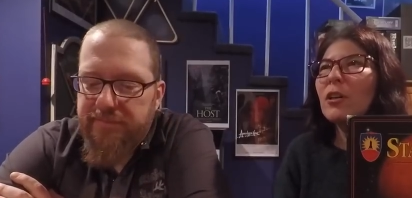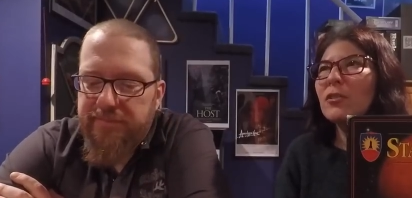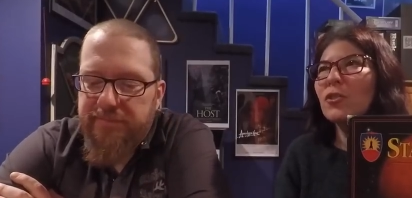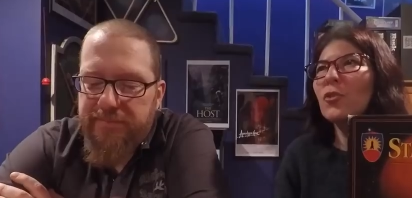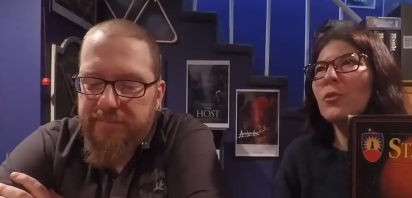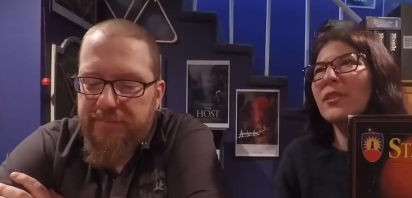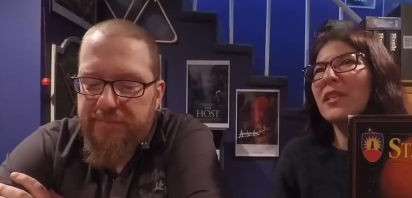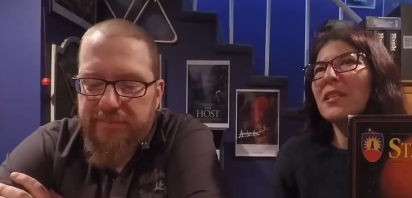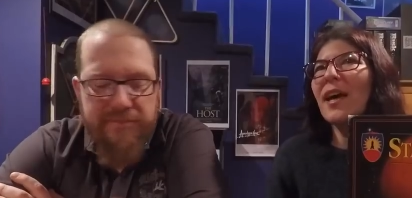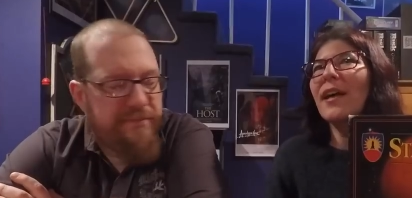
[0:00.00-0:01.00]
Speaker 1: So you would say
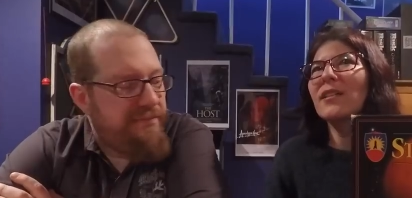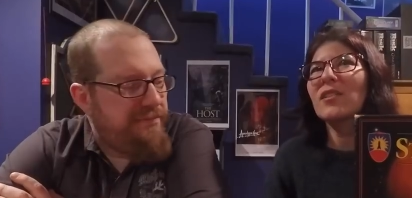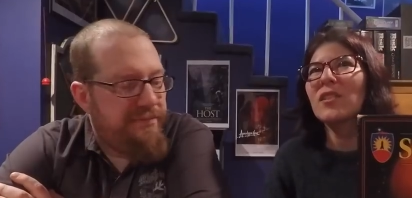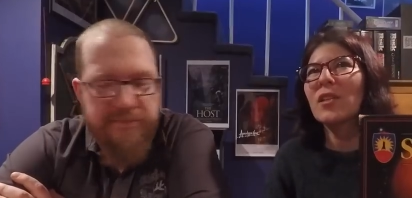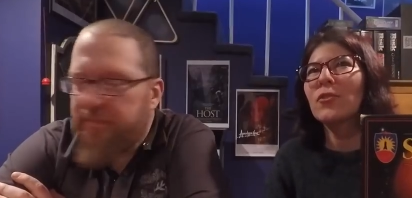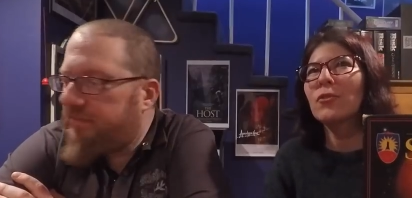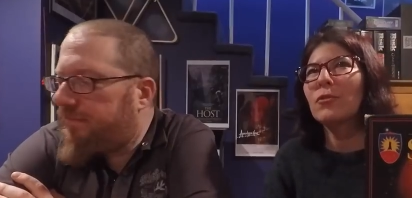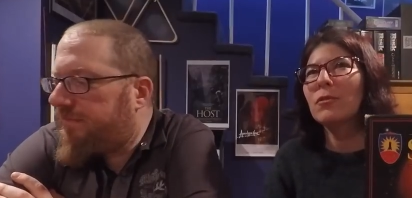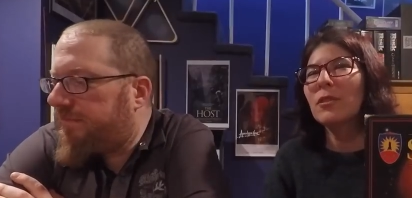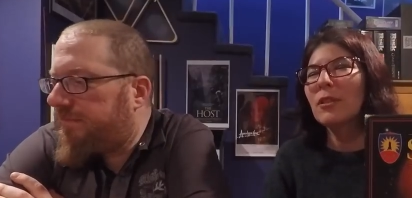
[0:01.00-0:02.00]
yes, and then
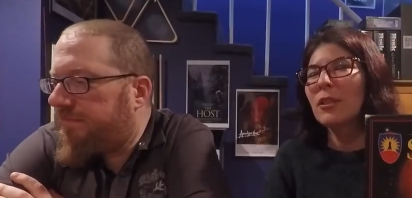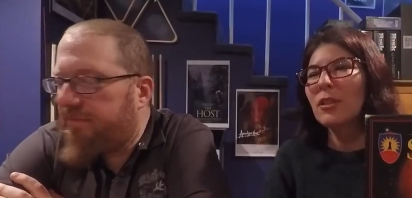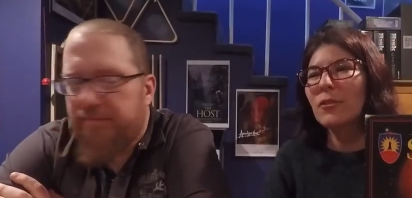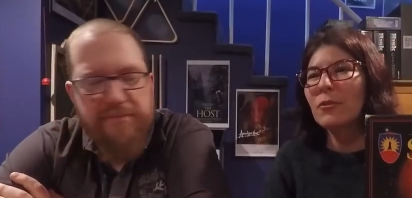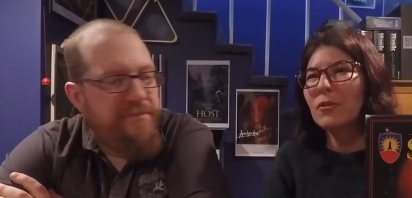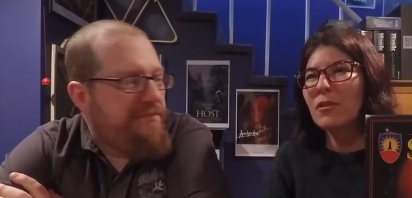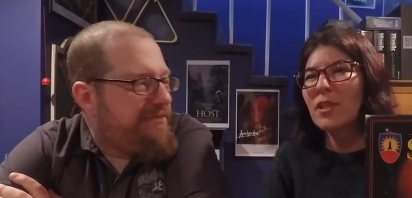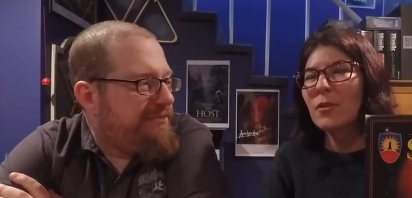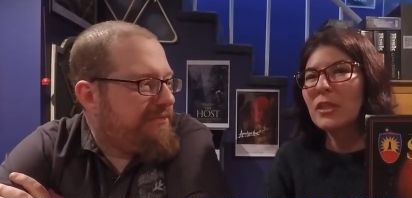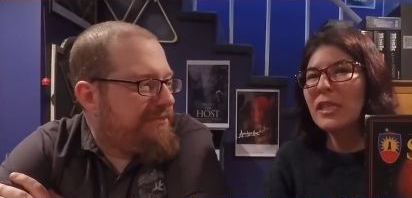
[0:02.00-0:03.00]
you'd you they
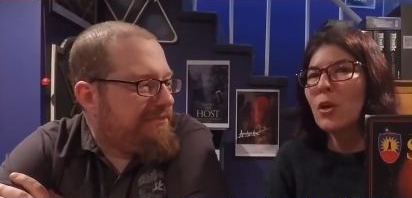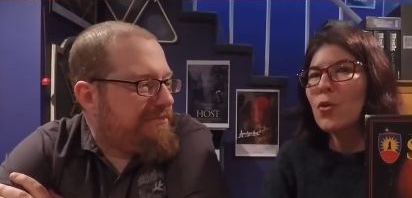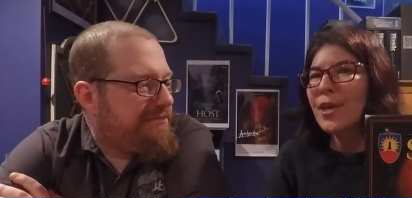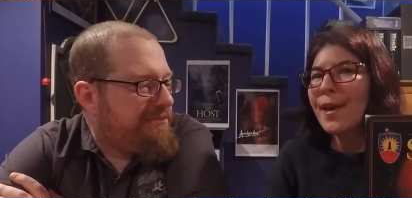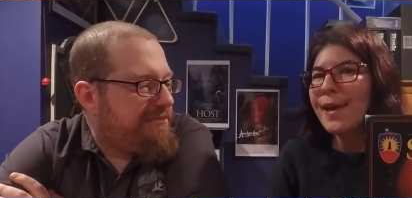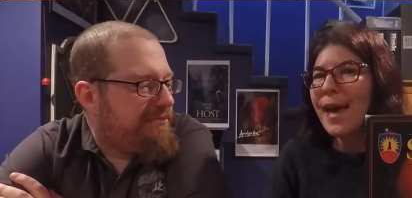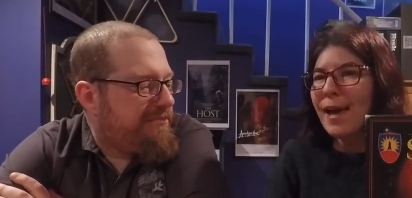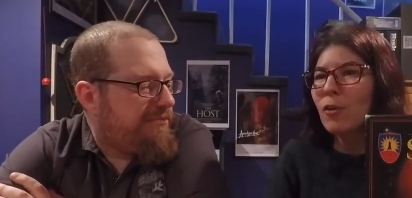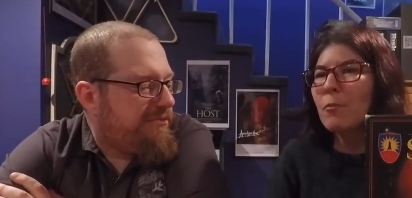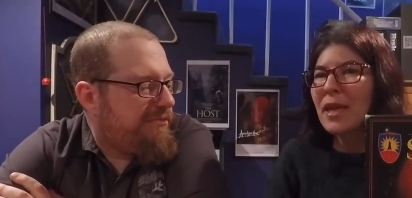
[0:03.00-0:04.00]
would say, okay,
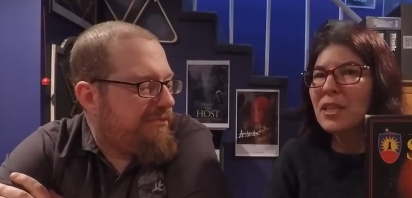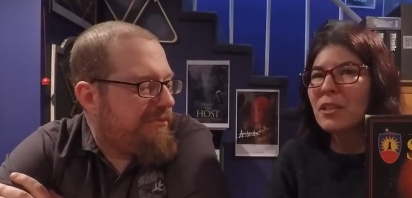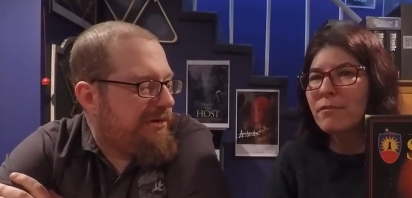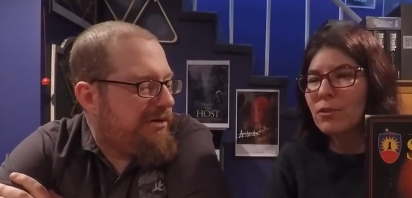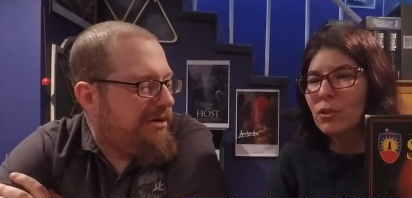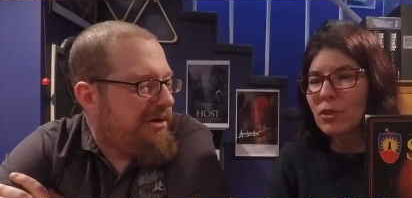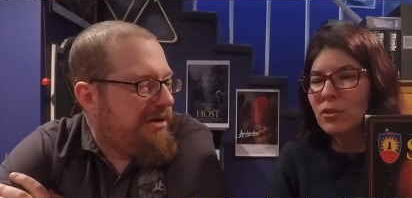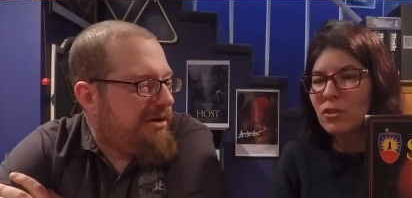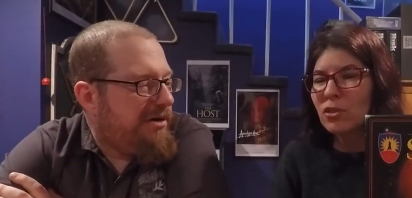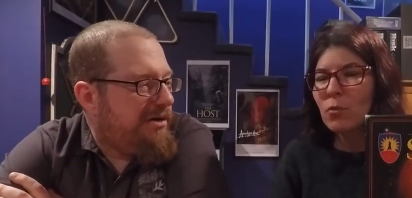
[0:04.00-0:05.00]
how many of the goods
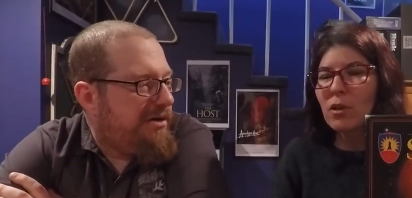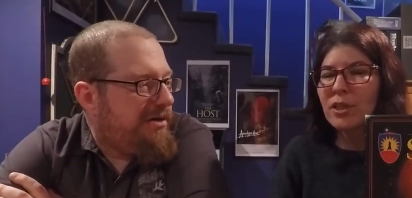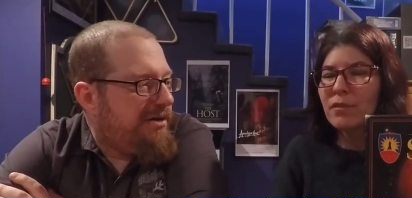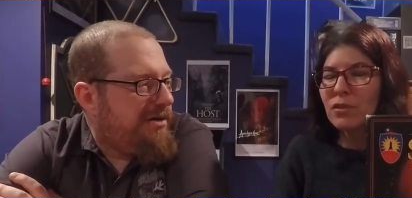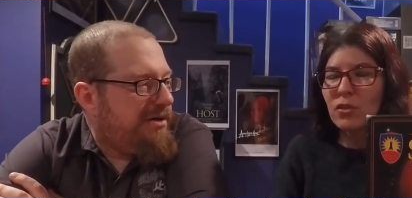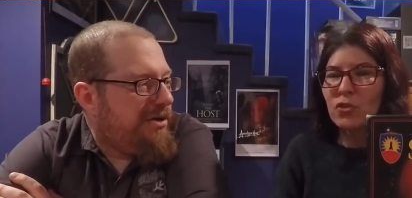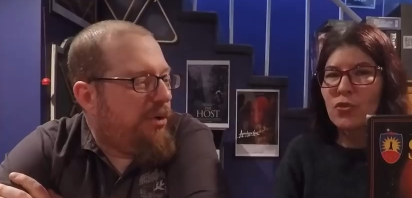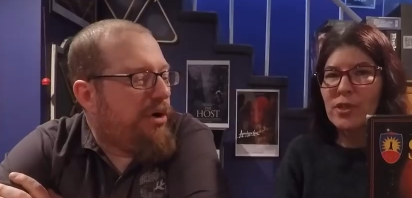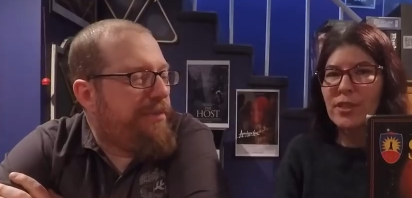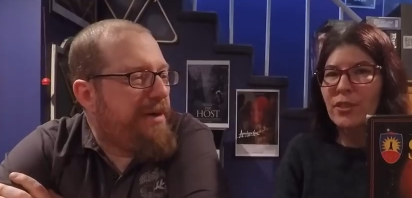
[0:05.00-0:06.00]
do you want to give to the trader?
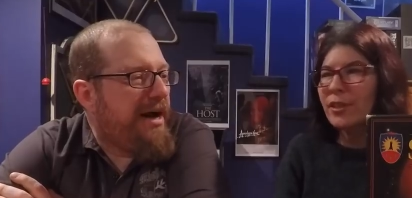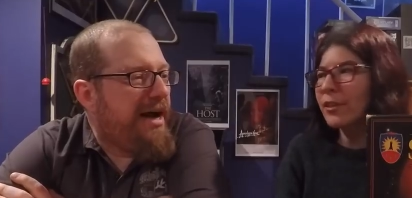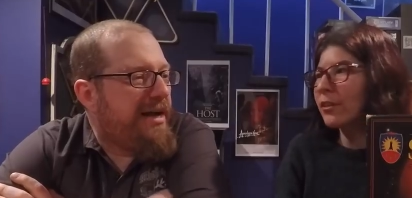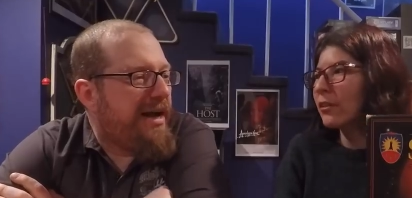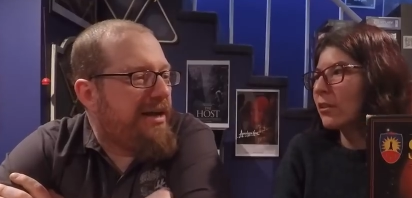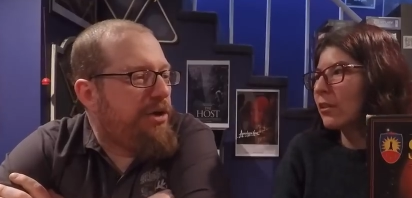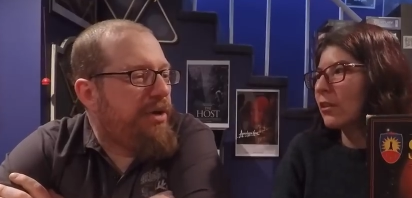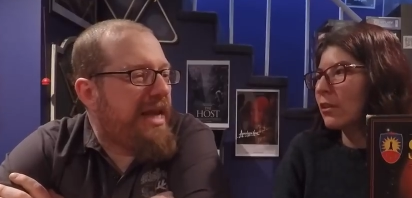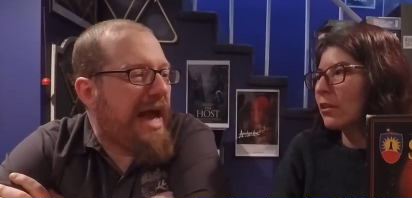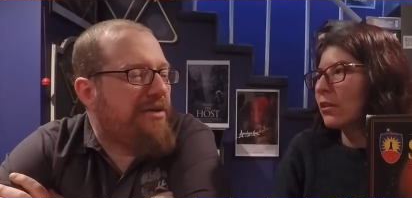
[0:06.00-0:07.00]
Or it'd be
Speaker 2: like, uh, you
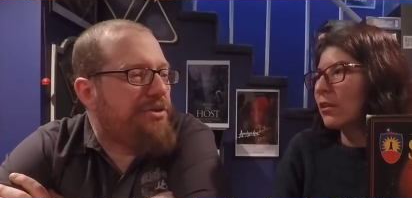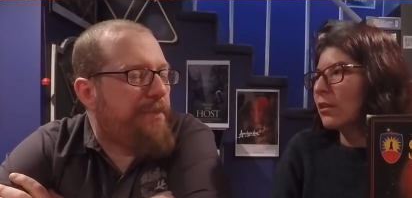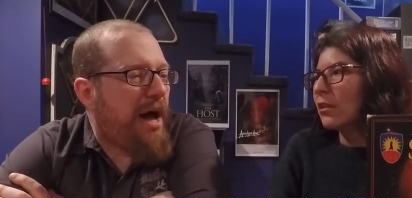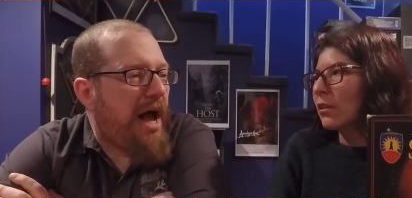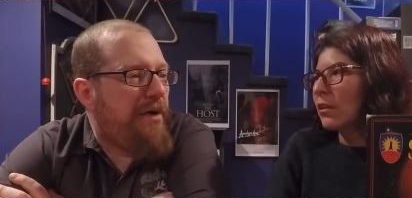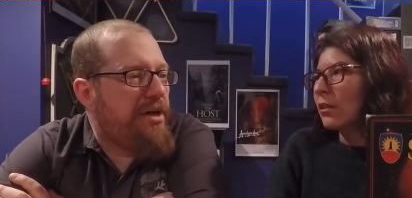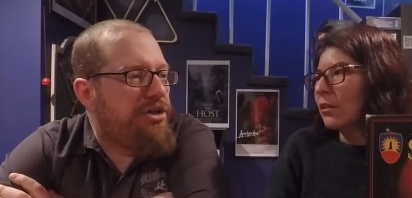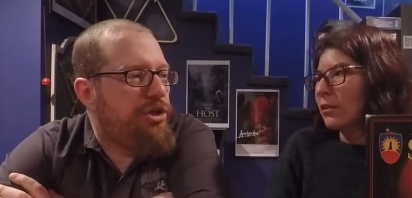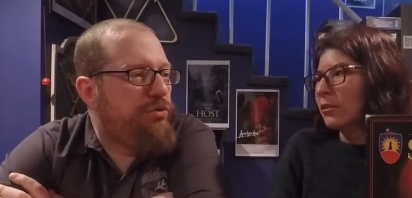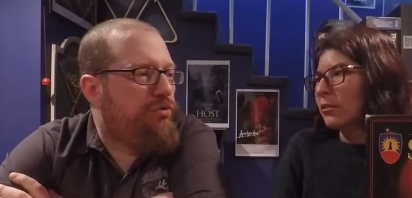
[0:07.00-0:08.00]
encounter a pirate, do
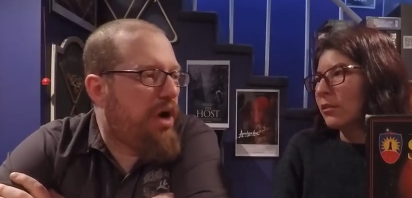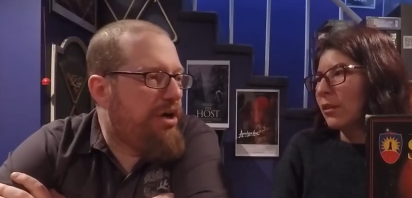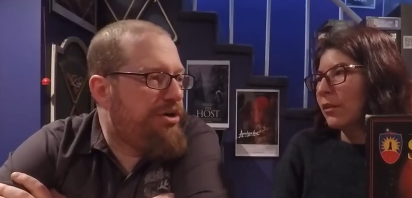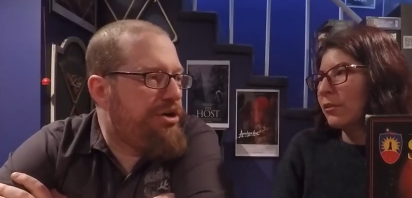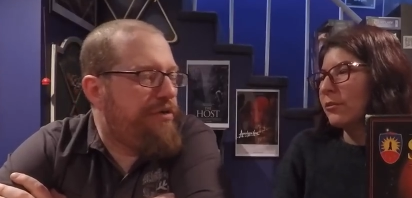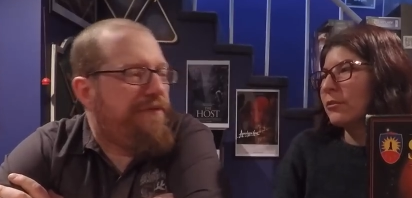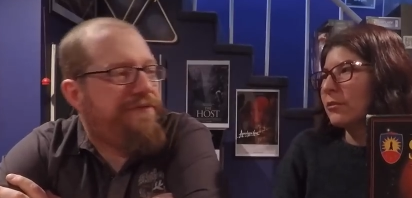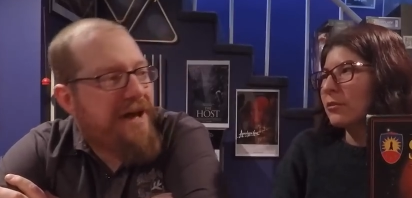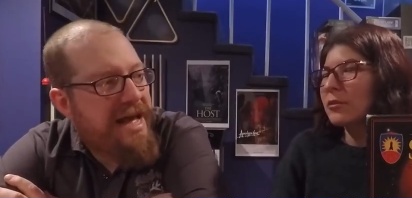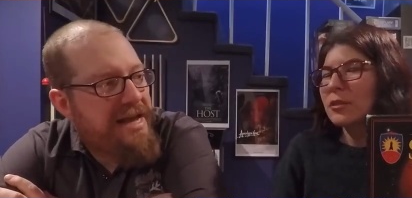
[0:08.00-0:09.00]
you run or do you
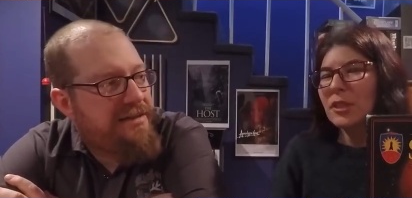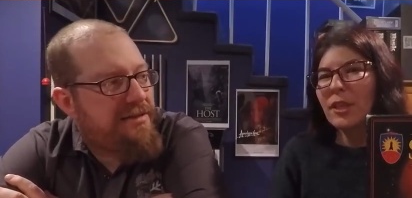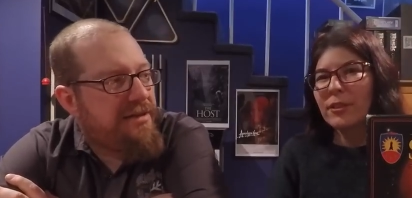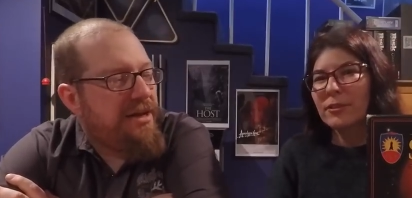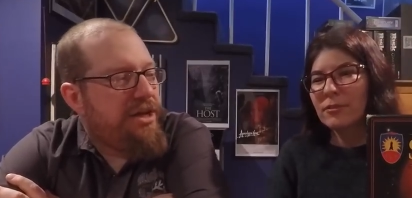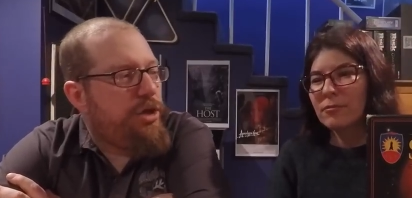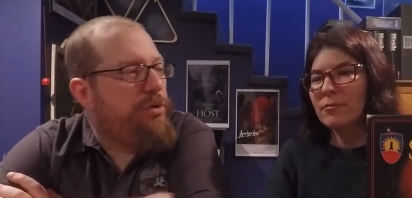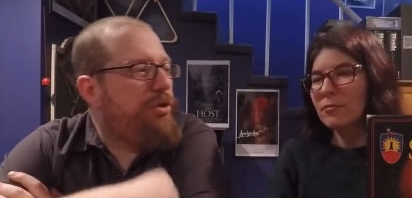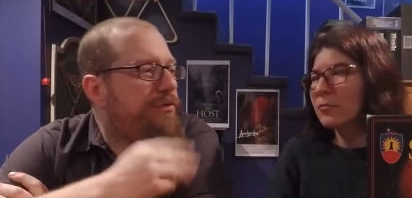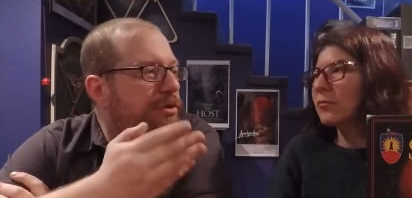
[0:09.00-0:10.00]
fight? Yeah. You
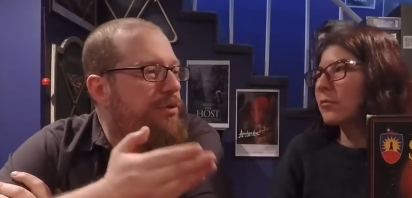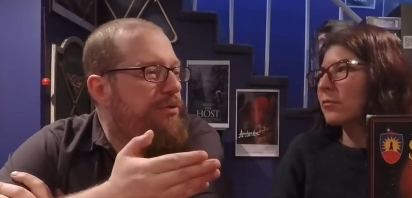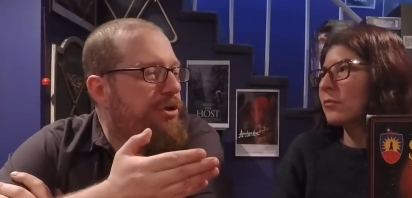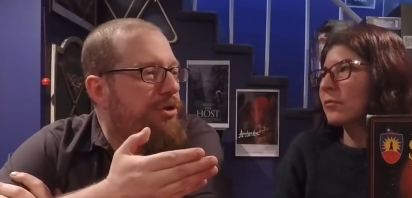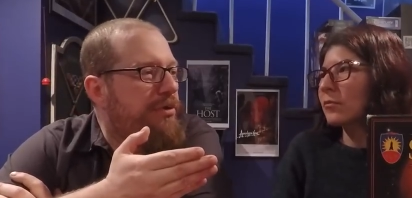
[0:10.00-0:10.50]
you you you